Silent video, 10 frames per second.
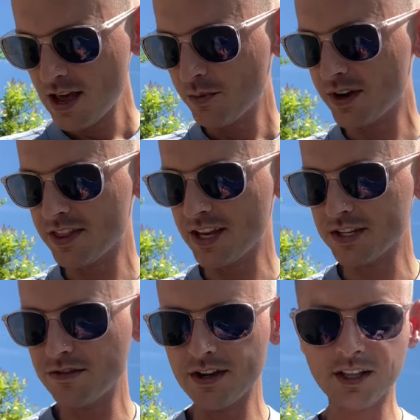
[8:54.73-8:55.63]
when
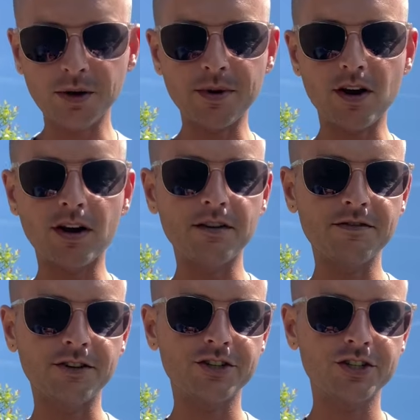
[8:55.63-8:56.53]
things feel a little bit off
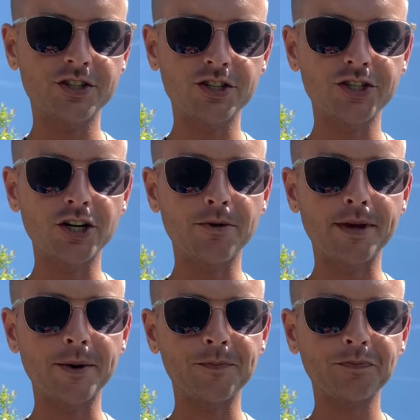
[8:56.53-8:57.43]
or just
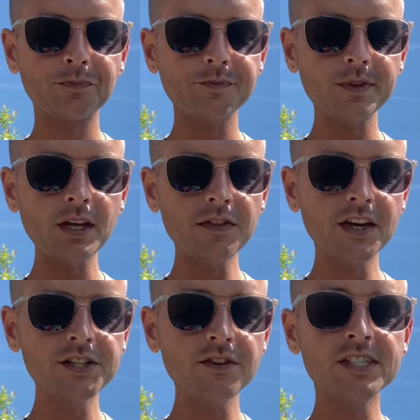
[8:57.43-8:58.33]
disturbing.
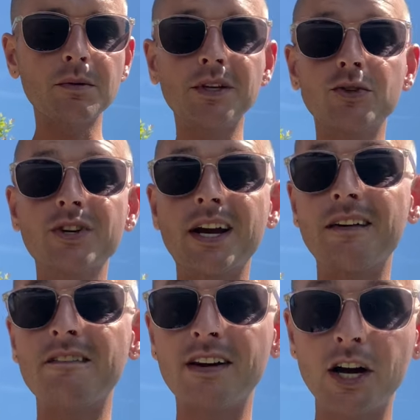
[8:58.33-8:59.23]
Things for some Leos are
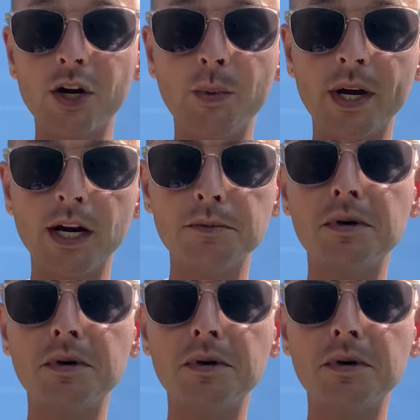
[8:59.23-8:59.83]
getting very weird,